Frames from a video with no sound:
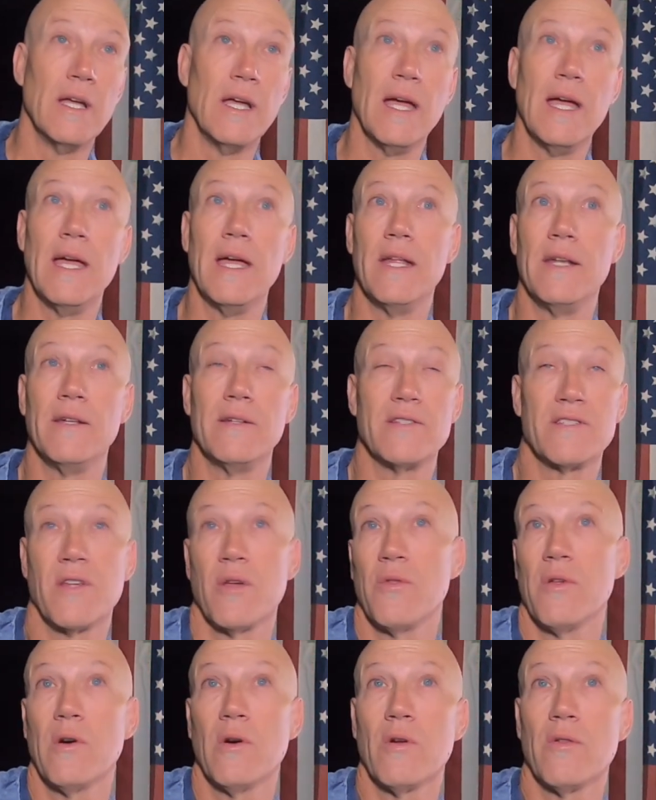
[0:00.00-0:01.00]
And so
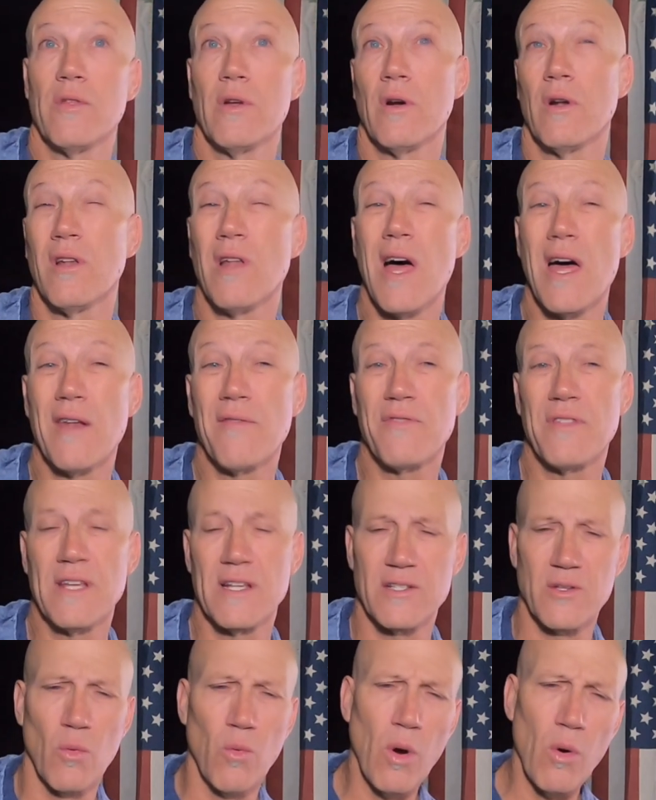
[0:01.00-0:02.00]
there are a lot of things.
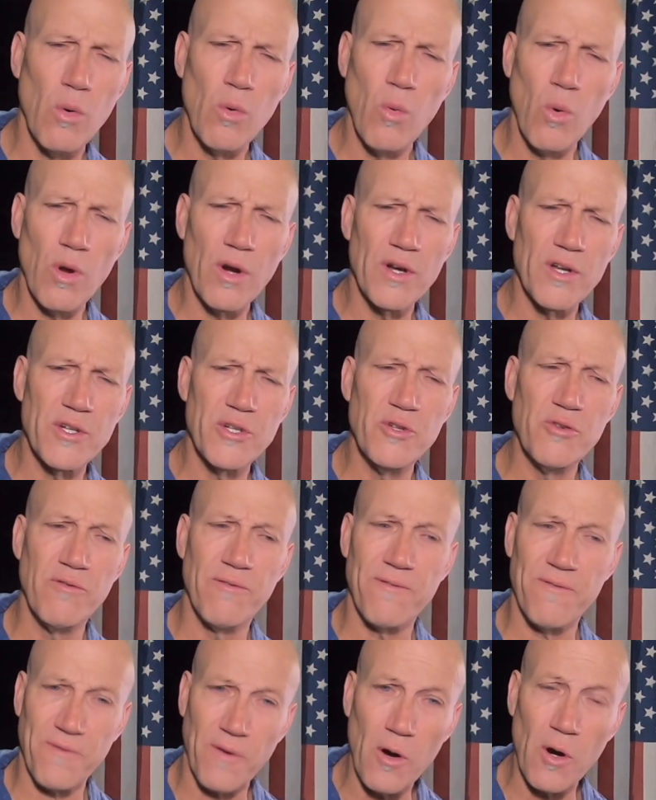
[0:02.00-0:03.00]
So what we wanted to do
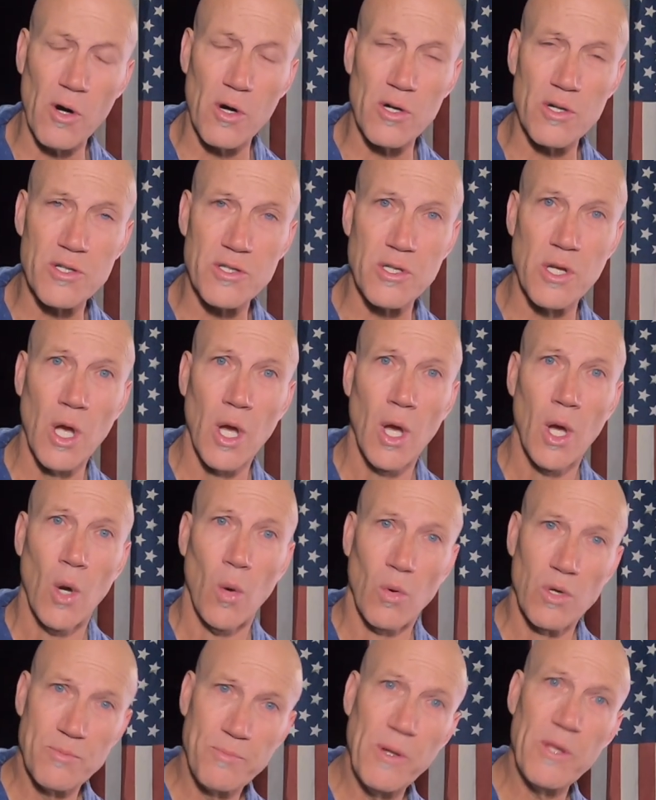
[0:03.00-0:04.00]
first
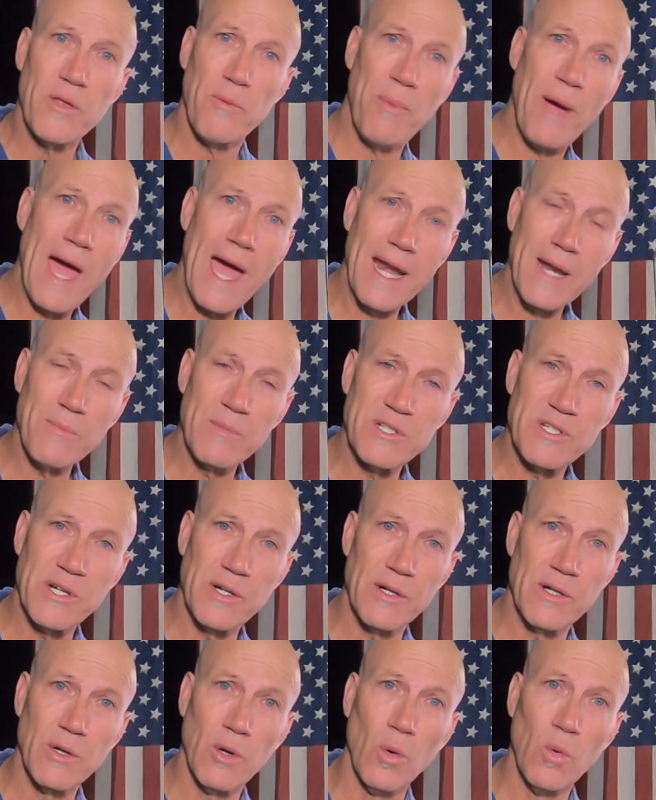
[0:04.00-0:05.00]
was put the padding
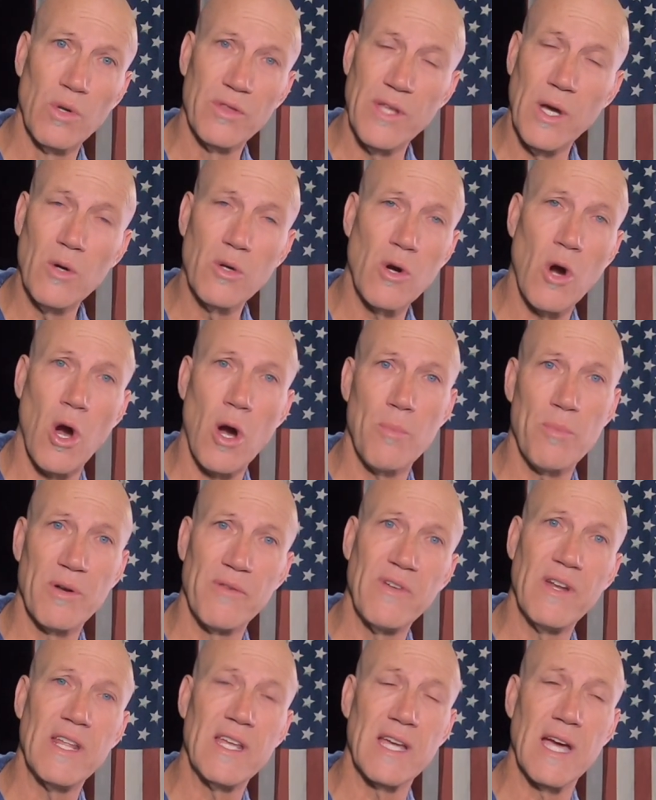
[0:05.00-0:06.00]
material with no carpet of
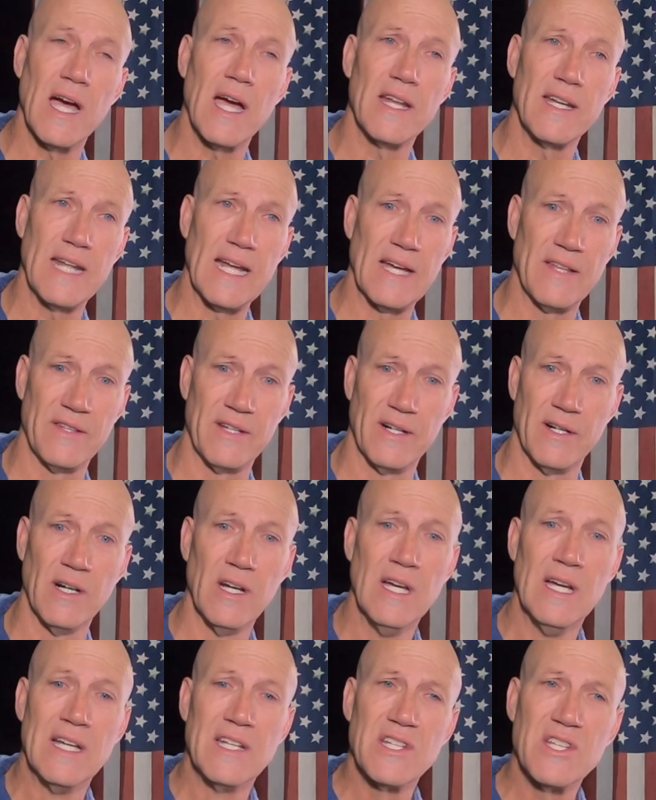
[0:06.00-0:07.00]
any kind down there
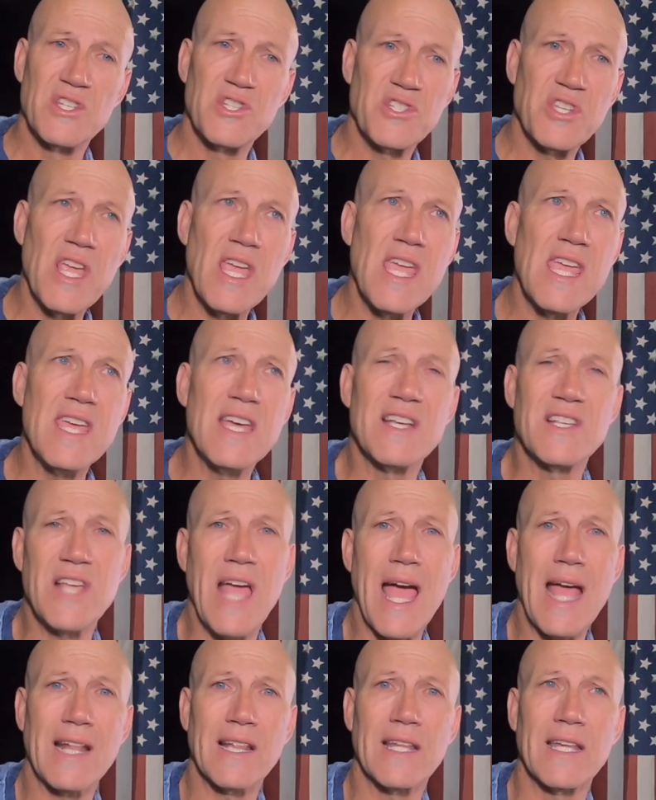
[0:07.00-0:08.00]
to see
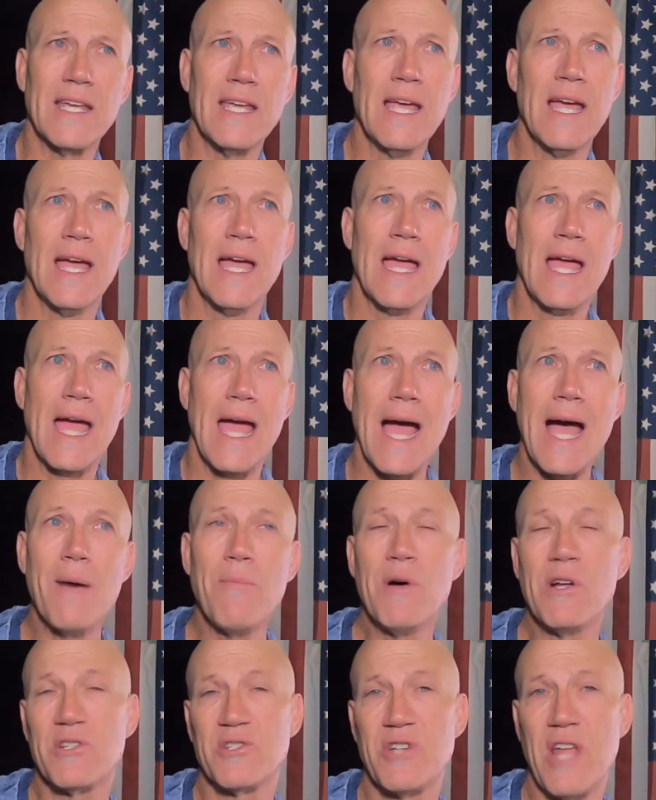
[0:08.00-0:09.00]
exactly how
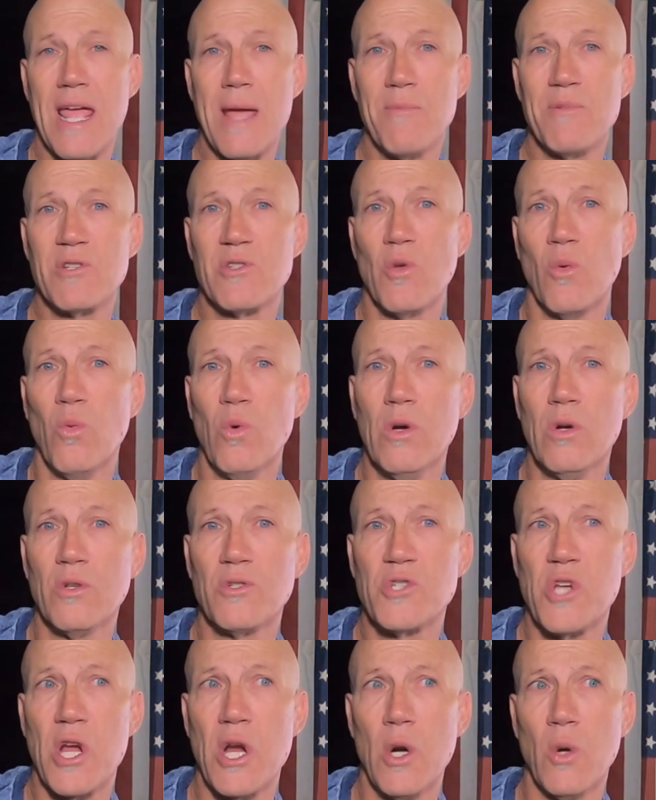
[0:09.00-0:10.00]
much damage the
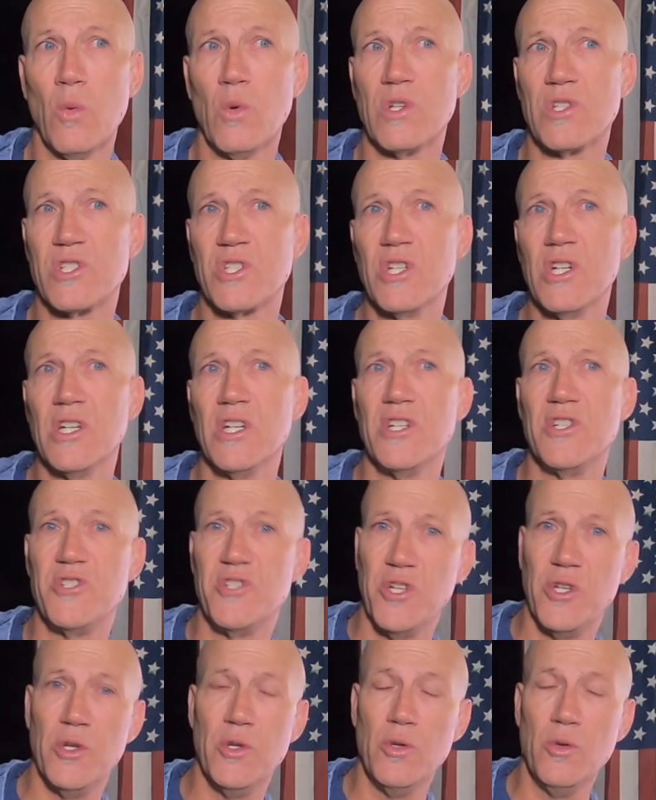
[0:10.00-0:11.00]
wheelchair was gonna
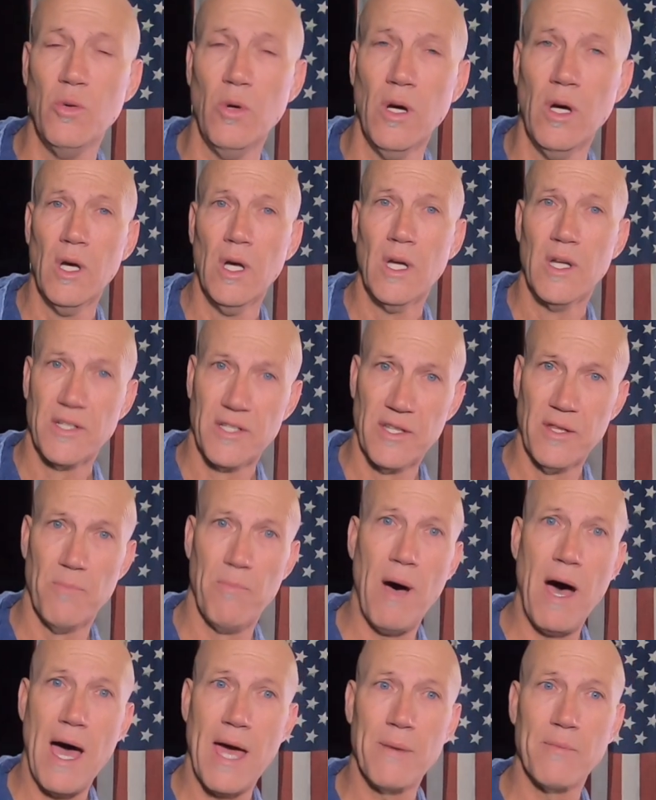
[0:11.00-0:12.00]
do to the
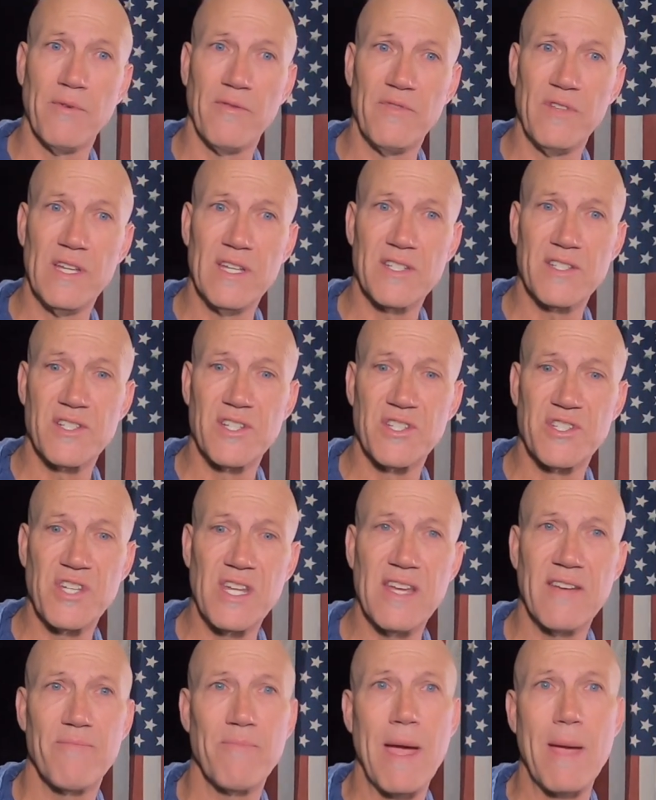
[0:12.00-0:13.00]
bottom of this, to see
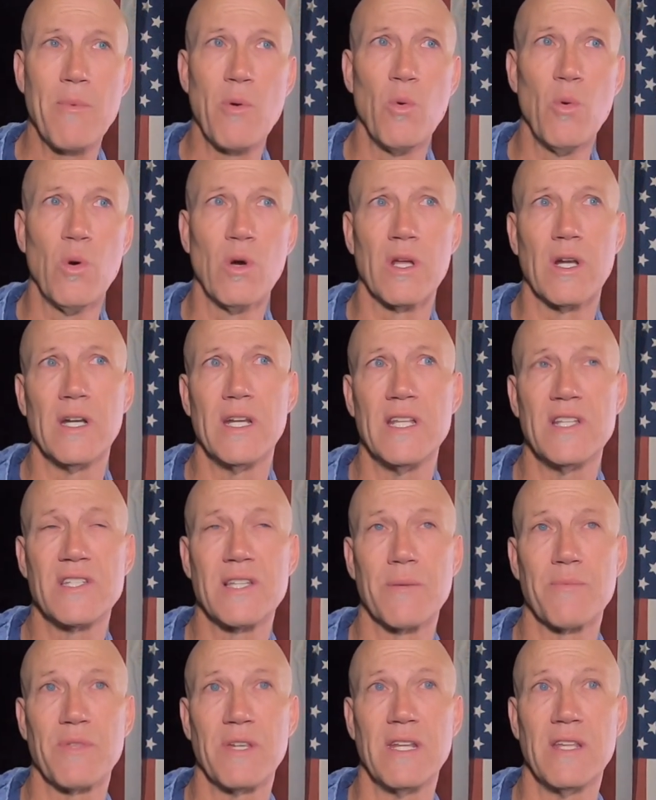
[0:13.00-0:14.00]
if maybe we were gonna need
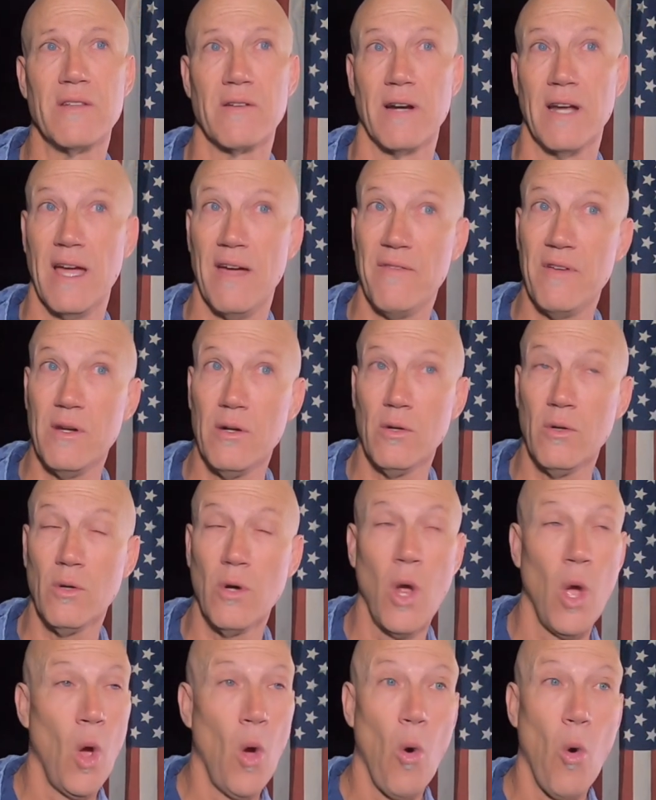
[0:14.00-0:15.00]
something either heavier
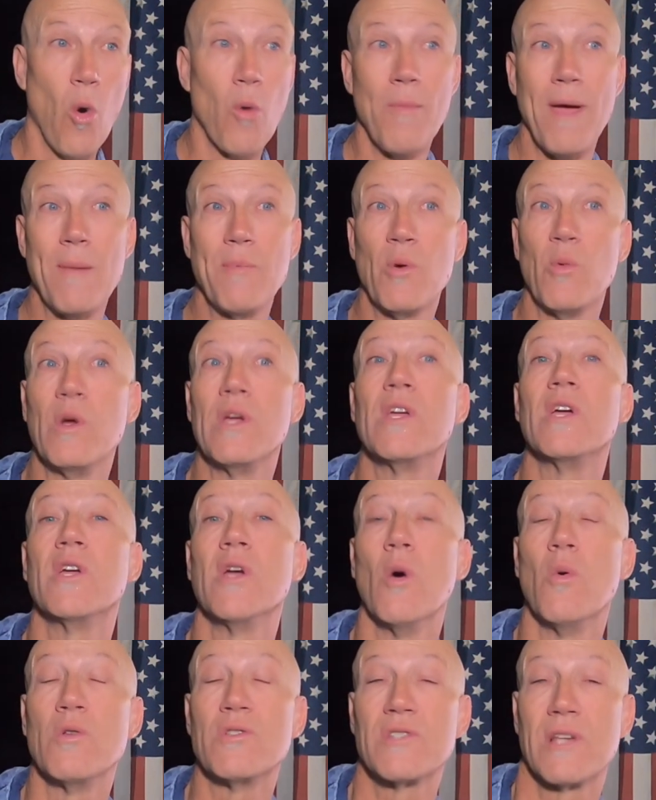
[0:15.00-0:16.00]
or maybe we could
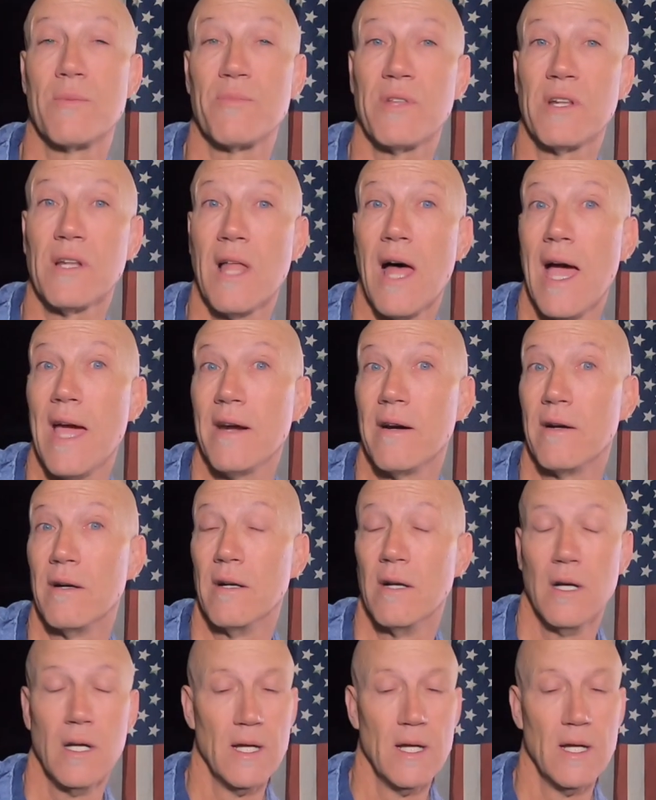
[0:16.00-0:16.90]
go with something lighter.